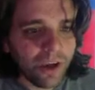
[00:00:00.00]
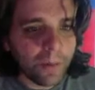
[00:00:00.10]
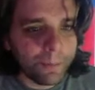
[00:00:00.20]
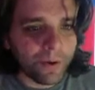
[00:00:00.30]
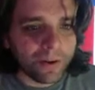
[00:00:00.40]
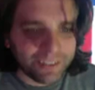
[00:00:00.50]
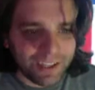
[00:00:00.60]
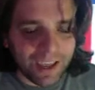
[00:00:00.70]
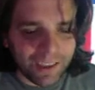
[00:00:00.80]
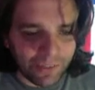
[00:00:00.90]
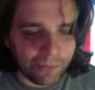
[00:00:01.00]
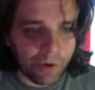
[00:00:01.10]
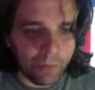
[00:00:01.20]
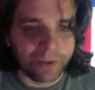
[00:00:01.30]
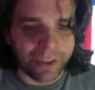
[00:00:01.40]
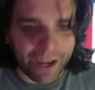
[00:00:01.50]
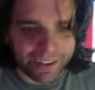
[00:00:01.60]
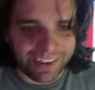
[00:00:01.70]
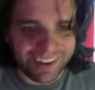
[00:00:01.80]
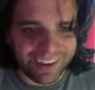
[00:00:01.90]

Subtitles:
But in the moment, I did